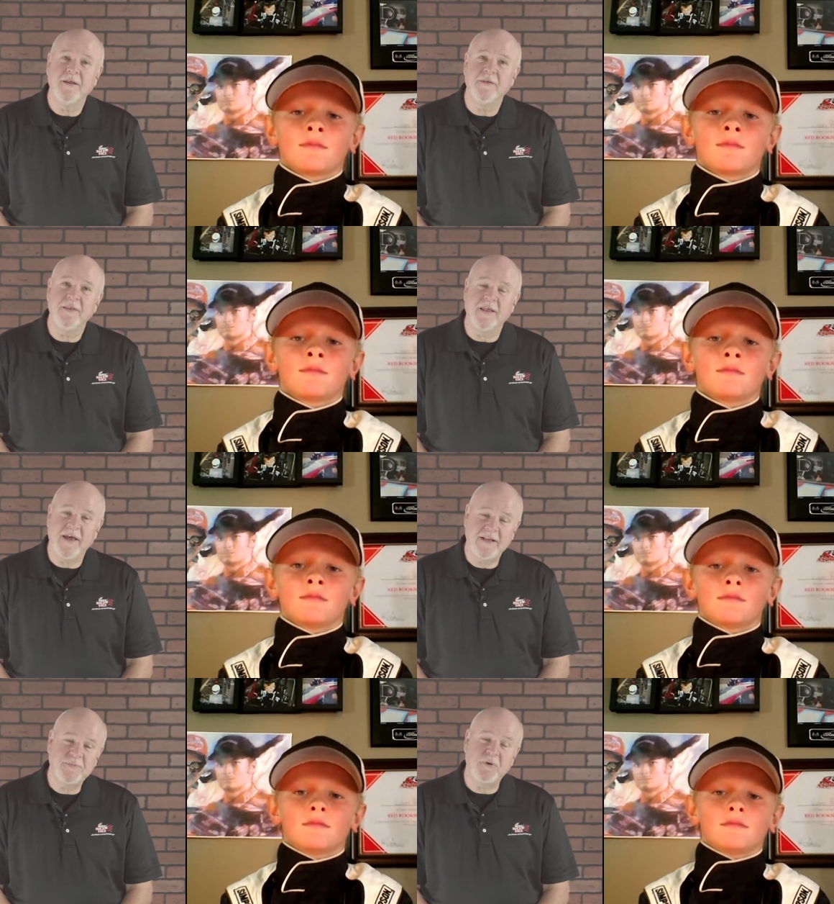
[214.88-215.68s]
Speaker 1: Now
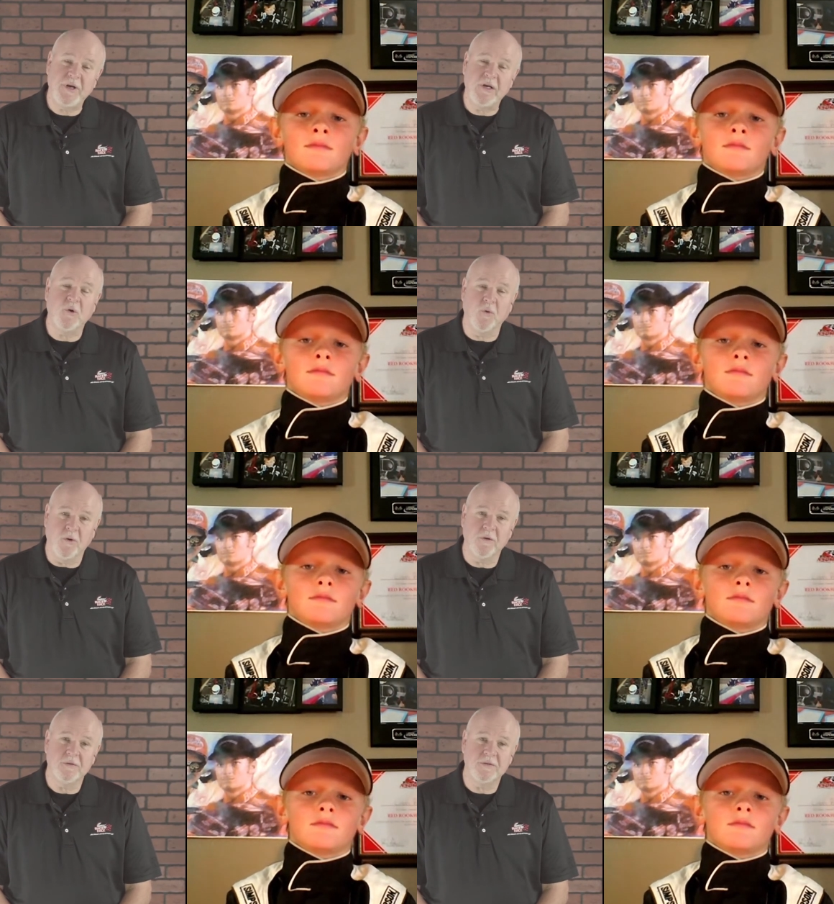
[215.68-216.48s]
that's pretty
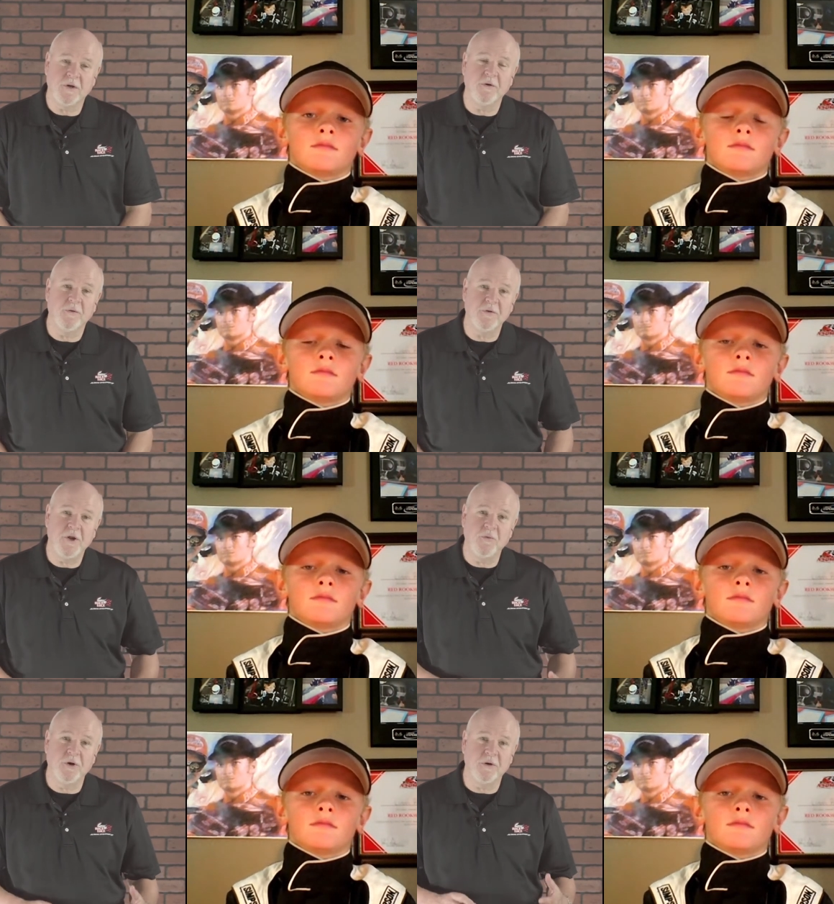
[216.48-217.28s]
cool. So
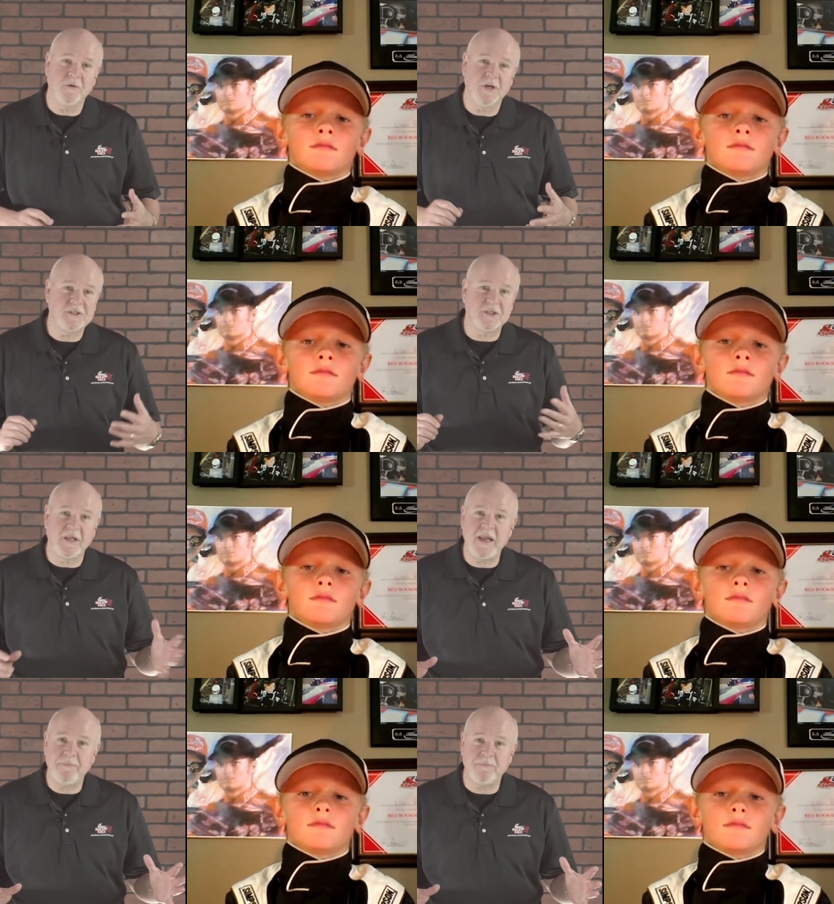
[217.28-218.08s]
you were
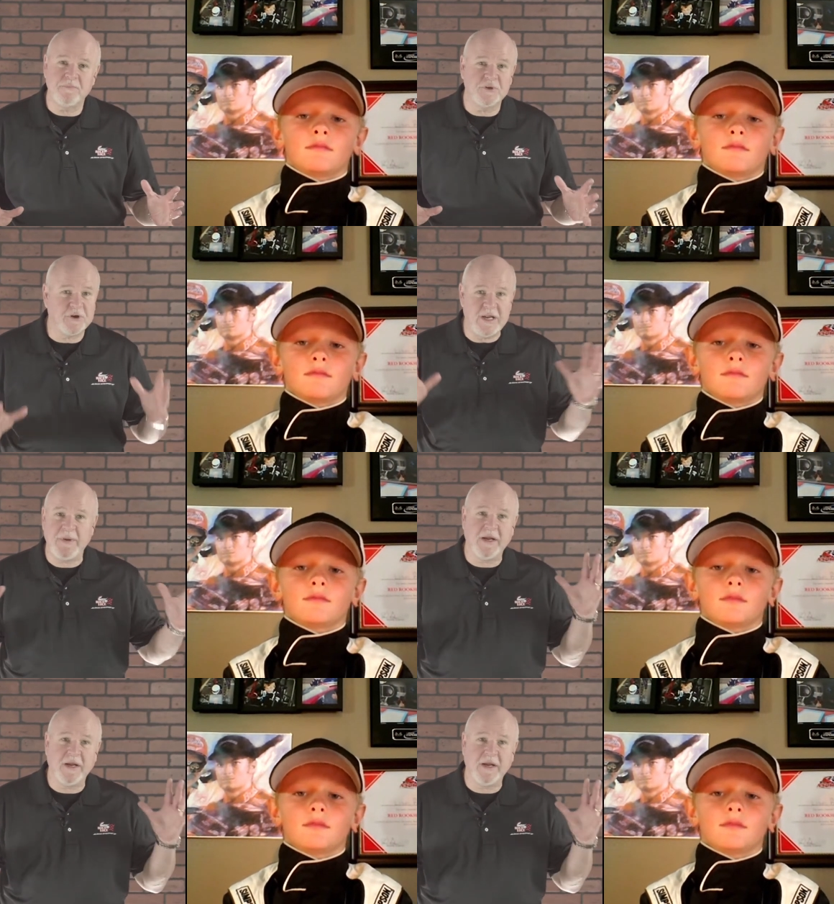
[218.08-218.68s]
asleep, dreaming